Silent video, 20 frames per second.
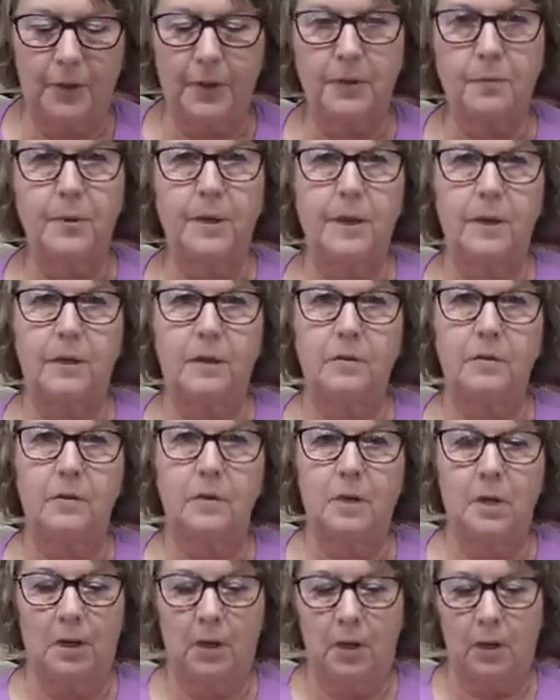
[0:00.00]
around
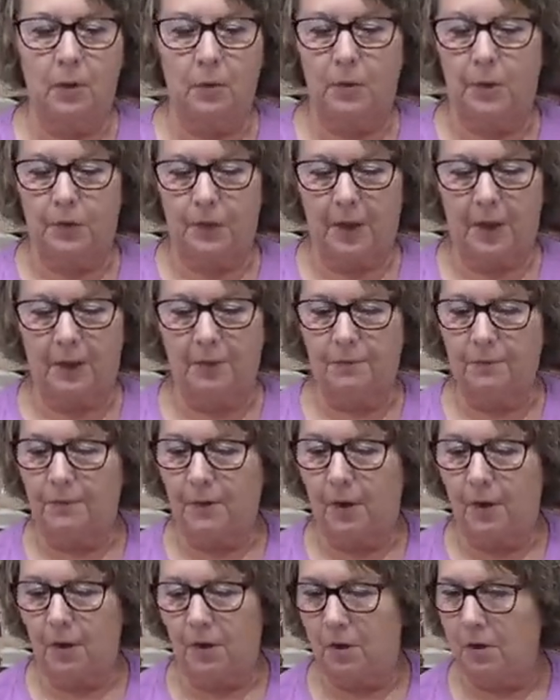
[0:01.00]
with a
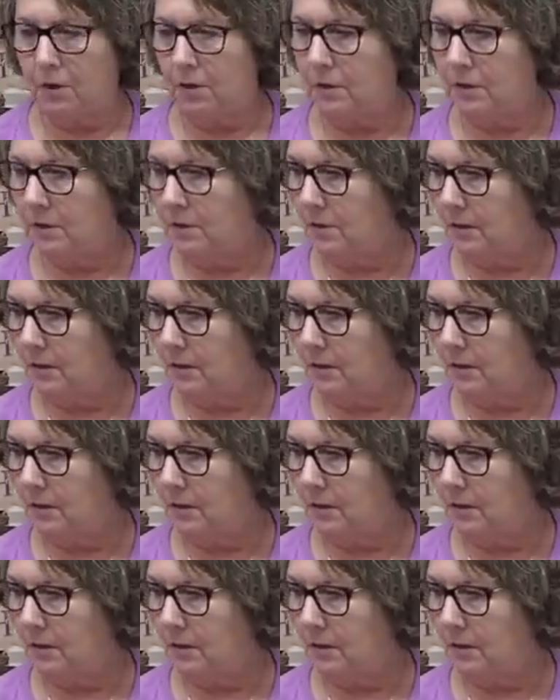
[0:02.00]
fall